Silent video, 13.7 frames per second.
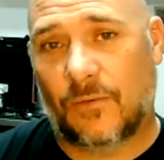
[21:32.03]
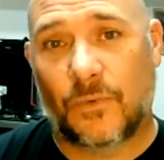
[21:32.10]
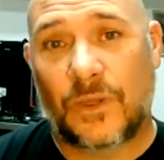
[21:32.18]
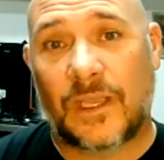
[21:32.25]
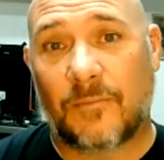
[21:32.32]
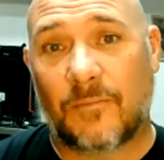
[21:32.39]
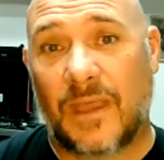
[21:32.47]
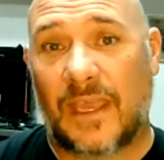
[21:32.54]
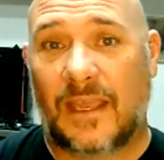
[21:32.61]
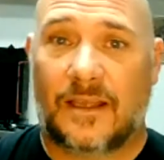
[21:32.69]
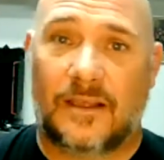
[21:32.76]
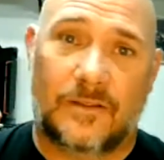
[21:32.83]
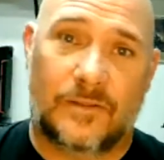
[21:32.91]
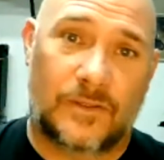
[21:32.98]
We can make
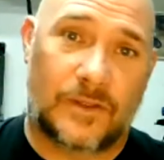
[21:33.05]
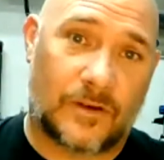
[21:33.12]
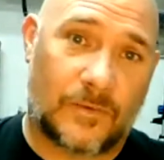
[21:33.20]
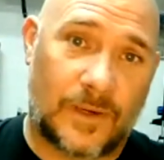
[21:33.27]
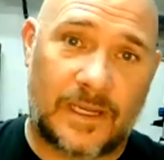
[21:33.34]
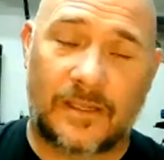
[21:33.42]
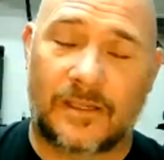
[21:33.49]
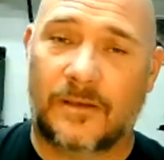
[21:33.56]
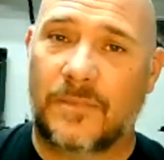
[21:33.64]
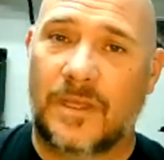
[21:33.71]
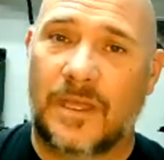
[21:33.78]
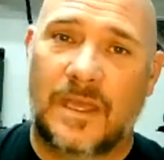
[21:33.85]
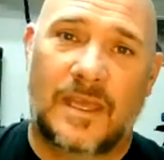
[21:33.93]
the curriculum,